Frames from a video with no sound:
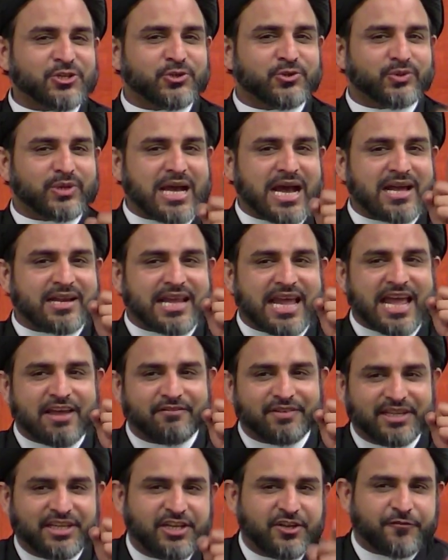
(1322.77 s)
do not have
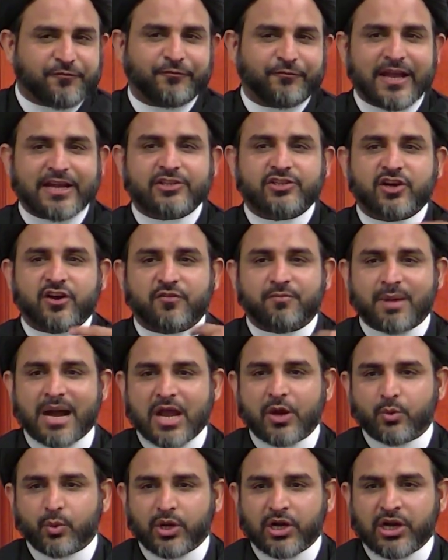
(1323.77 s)
any effect of
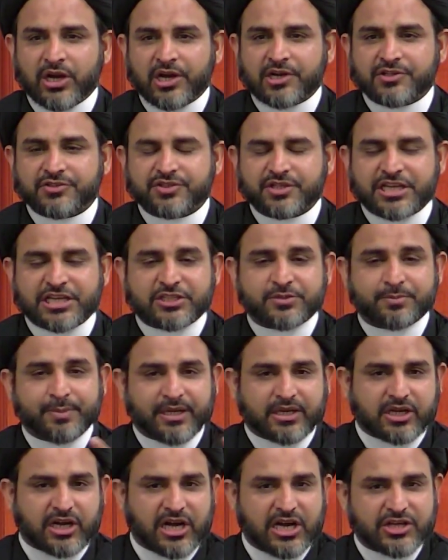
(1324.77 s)
my words is
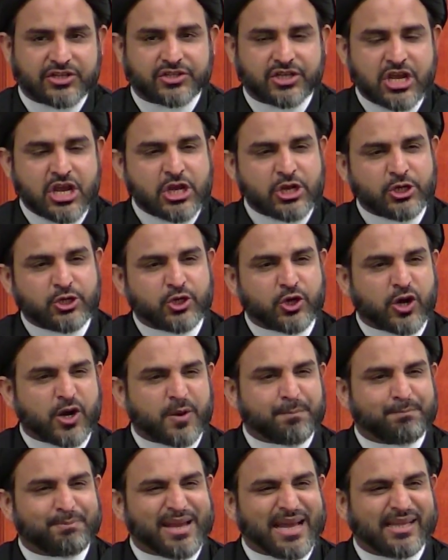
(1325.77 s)
because your
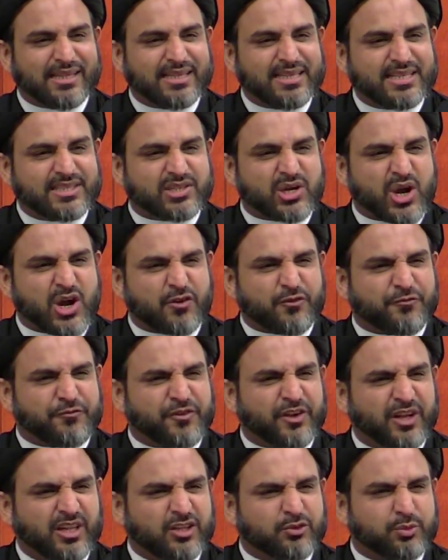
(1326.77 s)
bellies are
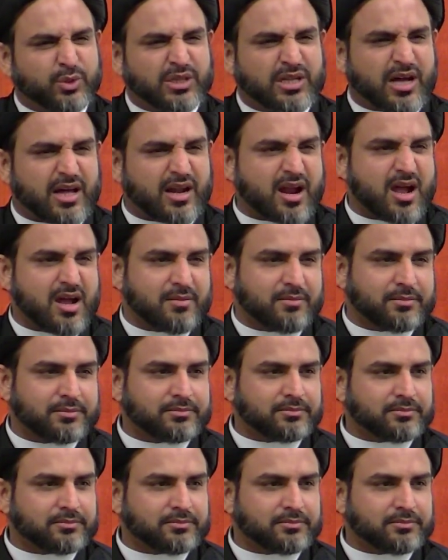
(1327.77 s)
filled with haram.